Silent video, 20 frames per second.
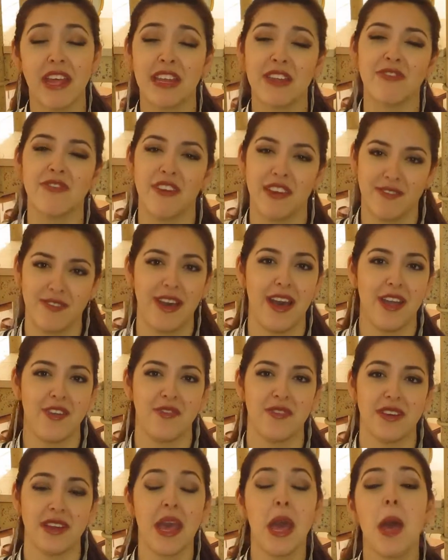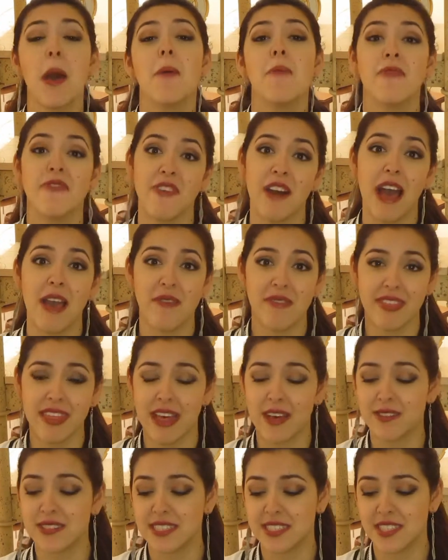not five hundred, five
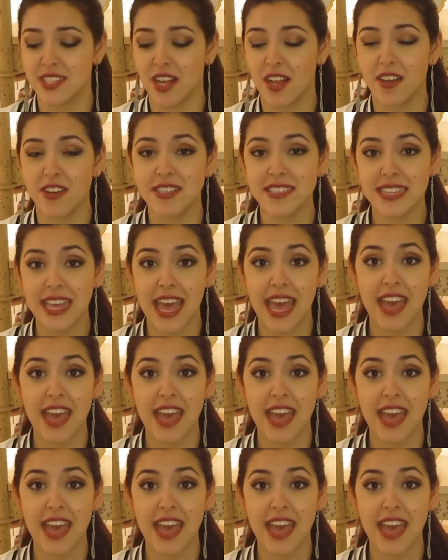thousand dollars